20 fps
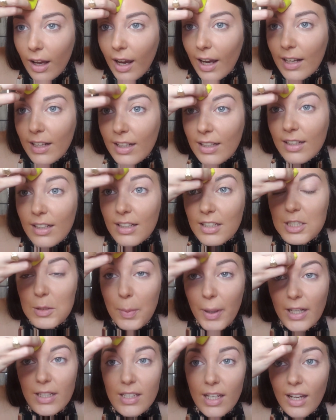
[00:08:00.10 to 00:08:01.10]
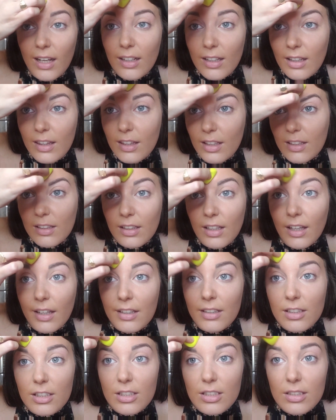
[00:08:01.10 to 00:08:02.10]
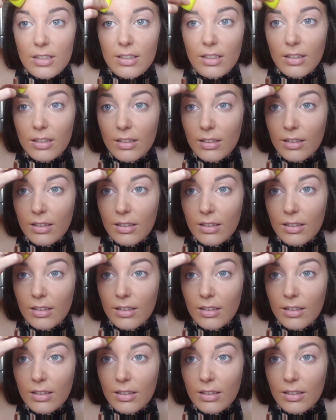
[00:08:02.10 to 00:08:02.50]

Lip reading: I didn't expect anything less.